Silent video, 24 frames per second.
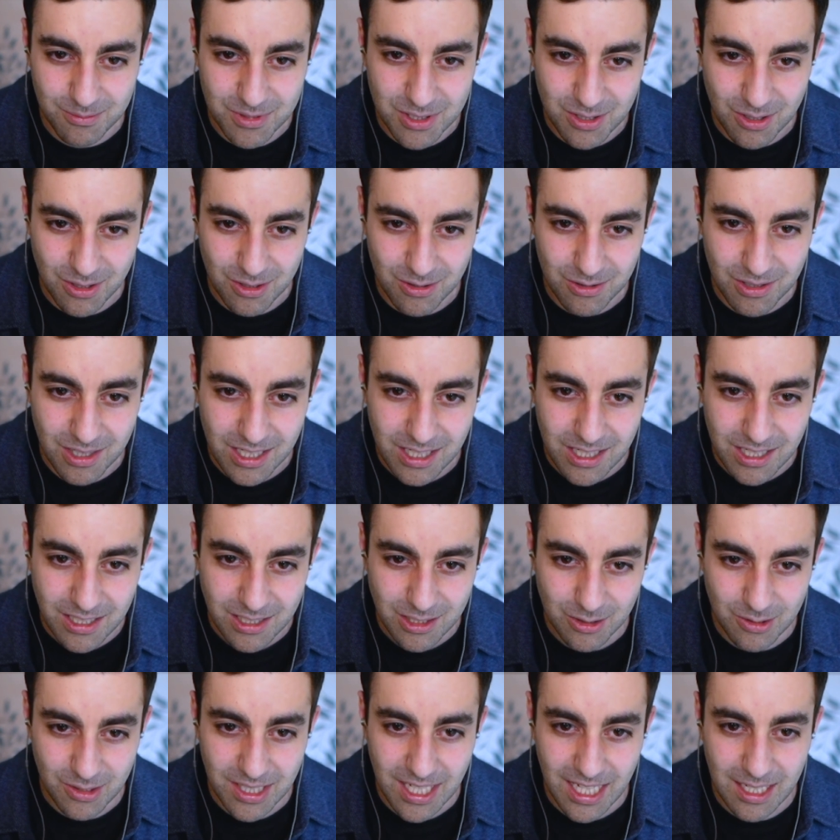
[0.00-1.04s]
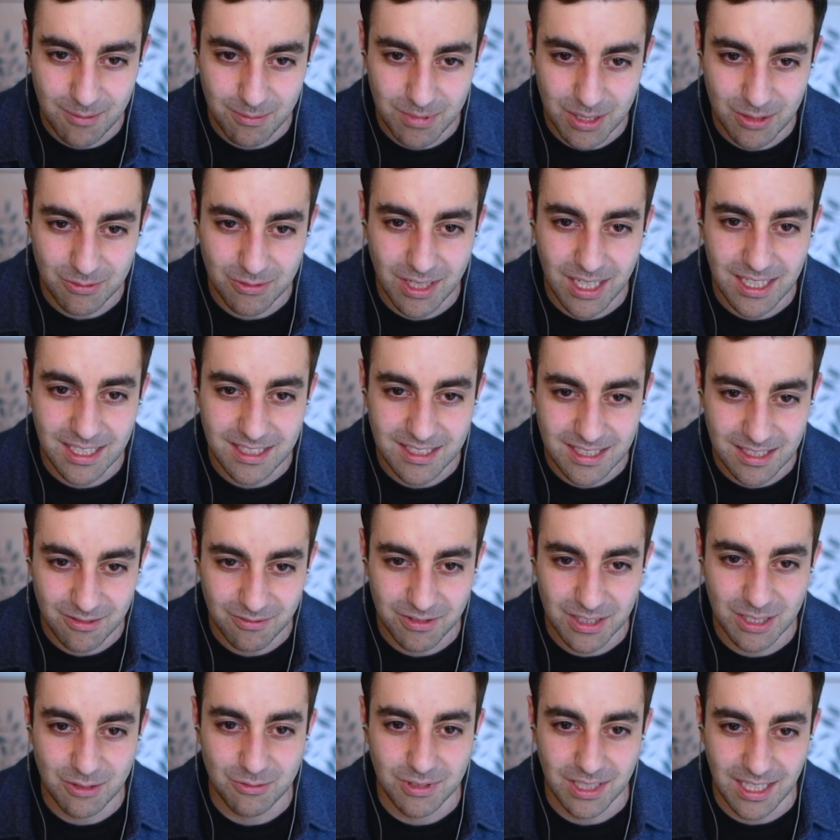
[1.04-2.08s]
So you can be
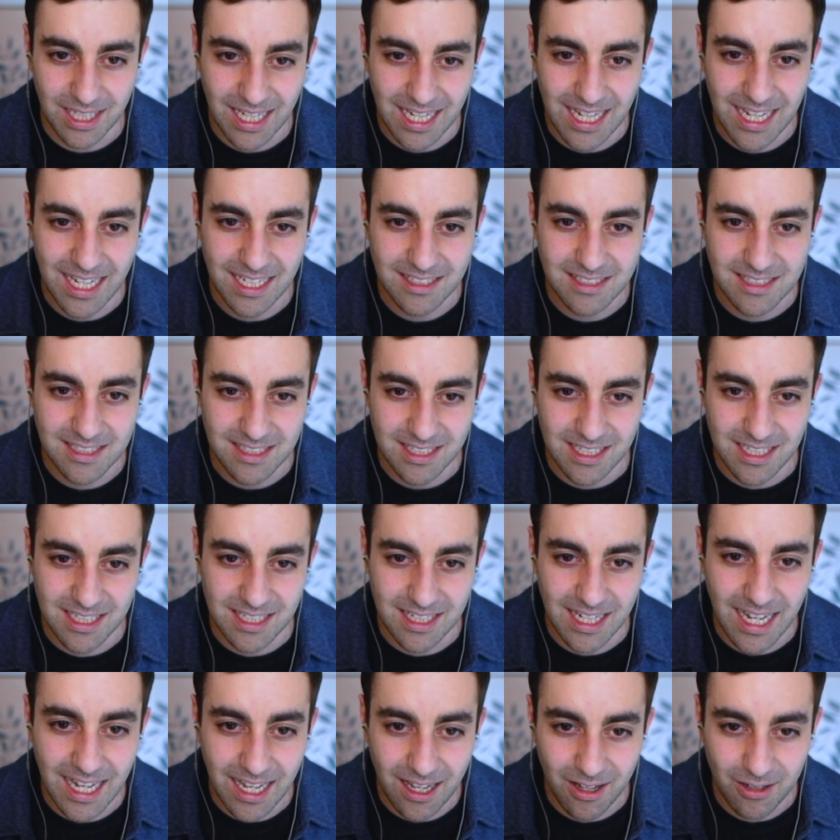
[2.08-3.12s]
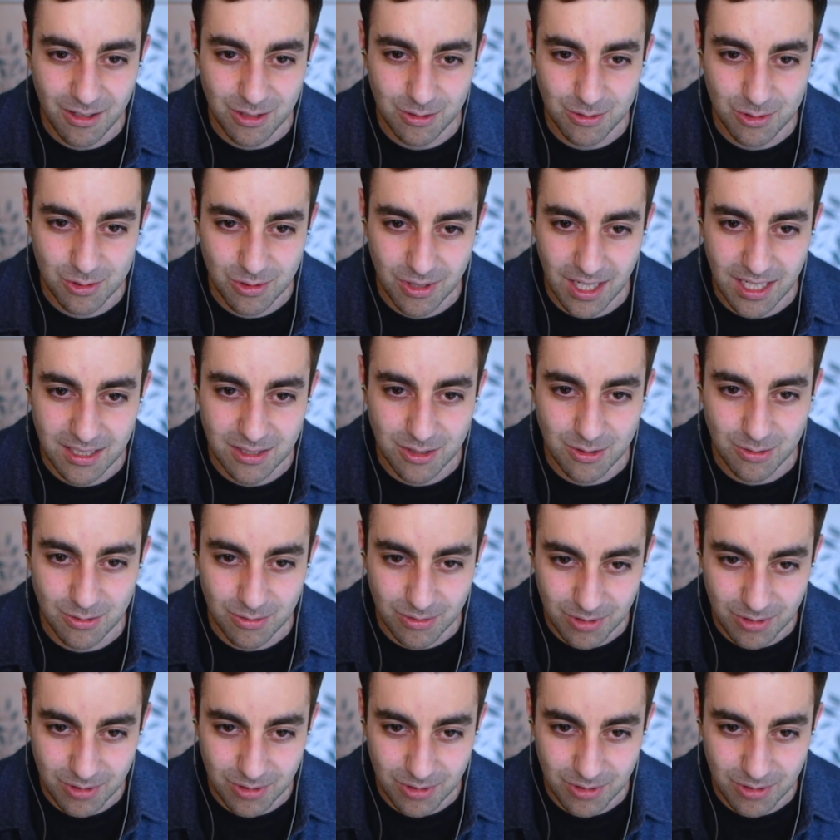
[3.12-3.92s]
relatively relaxed in how you try to